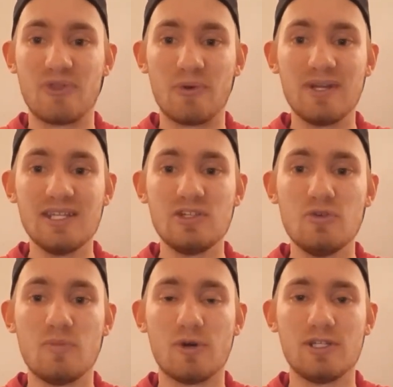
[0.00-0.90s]

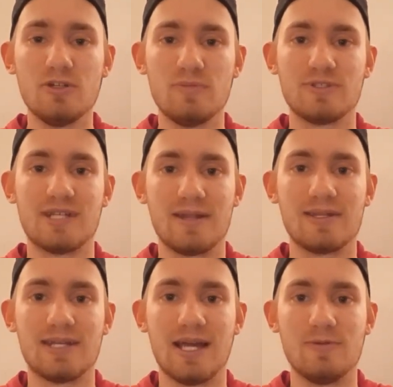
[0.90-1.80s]
32.2% of
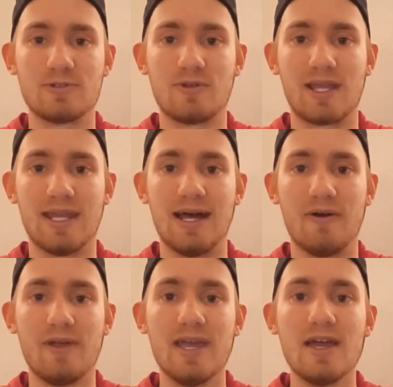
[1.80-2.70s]
the time you're striking
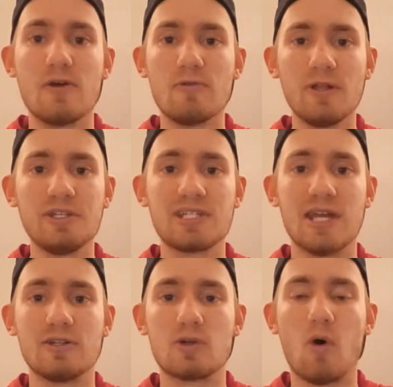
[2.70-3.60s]
out. Really
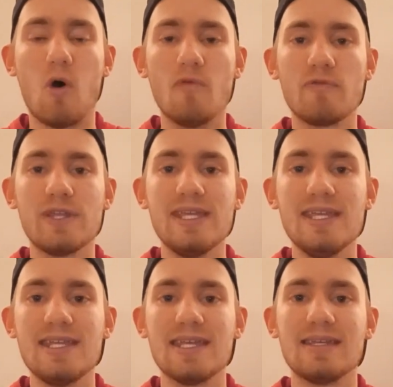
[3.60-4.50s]
scary. So hopefully
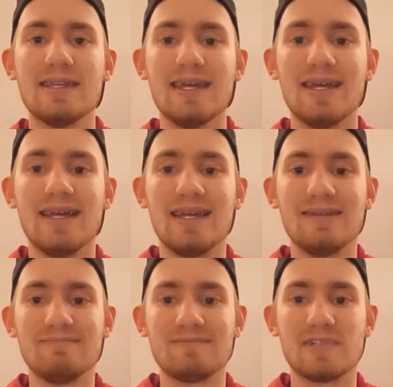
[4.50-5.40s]
he can
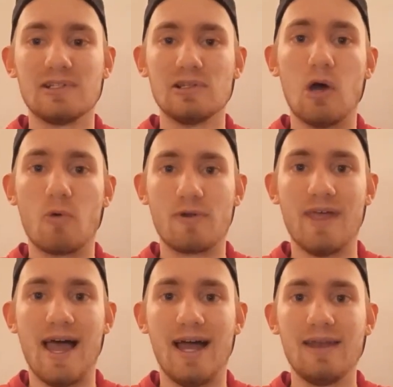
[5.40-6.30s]
lower
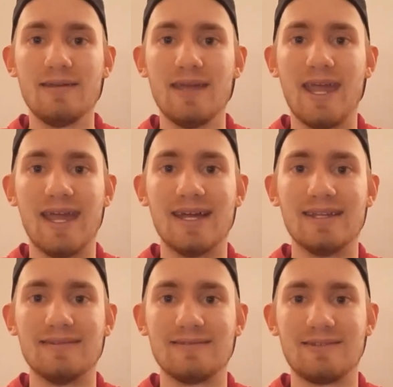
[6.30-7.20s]
that
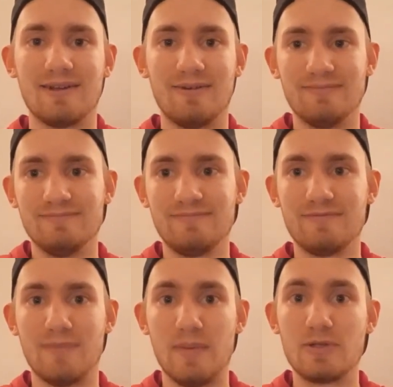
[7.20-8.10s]
and,
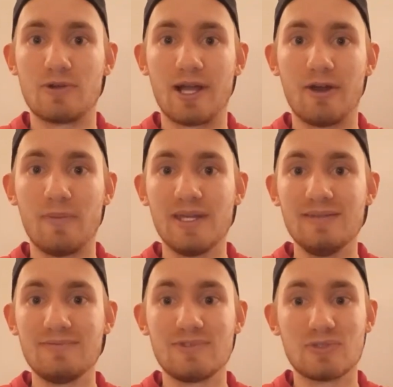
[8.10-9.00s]
maybe strike out
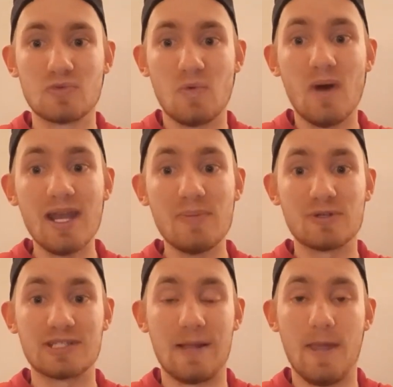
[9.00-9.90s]
only
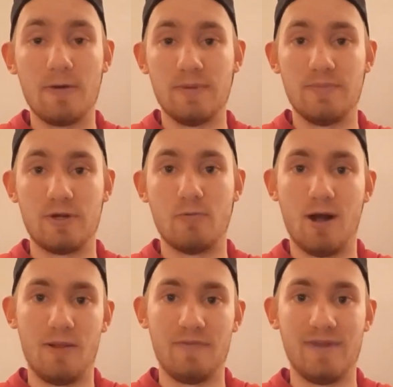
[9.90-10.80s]
20%. That would be pretty
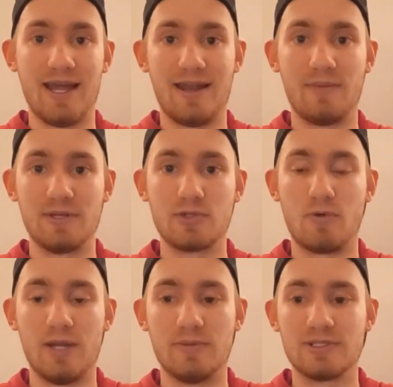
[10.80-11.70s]
wild if he got up to
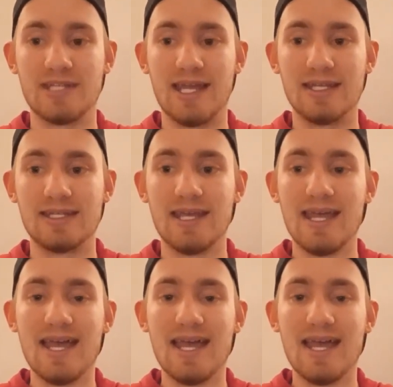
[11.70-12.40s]
20%.